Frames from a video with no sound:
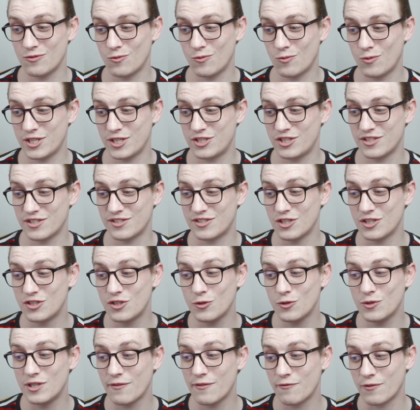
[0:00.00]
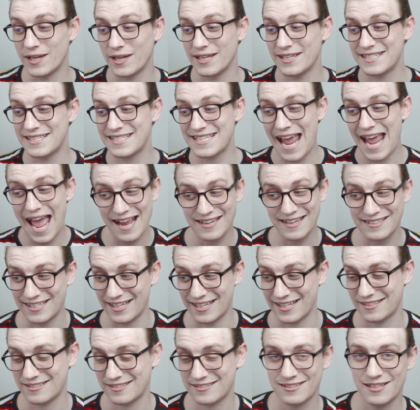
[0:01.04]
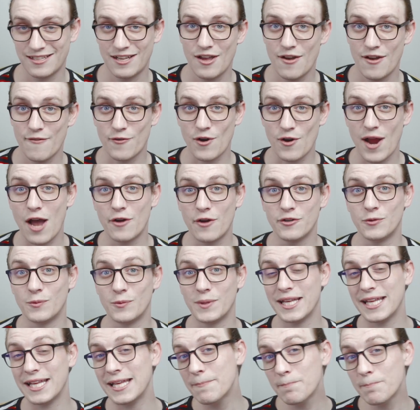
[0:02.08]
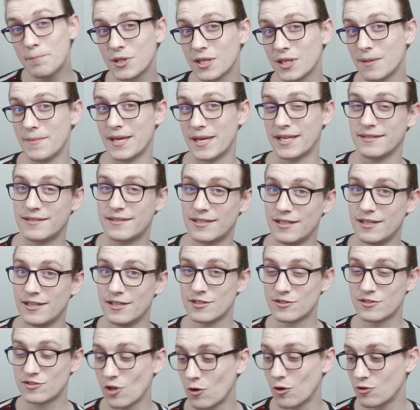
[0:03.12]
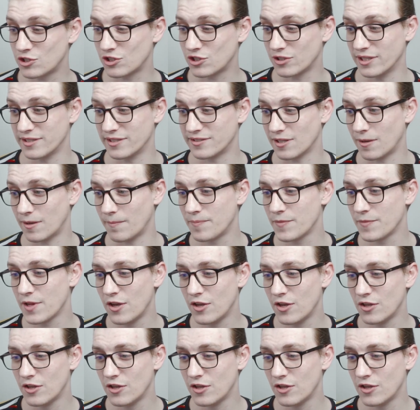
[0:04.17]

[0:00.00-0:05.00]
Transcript: which is the two different tactics for how to implement socialism.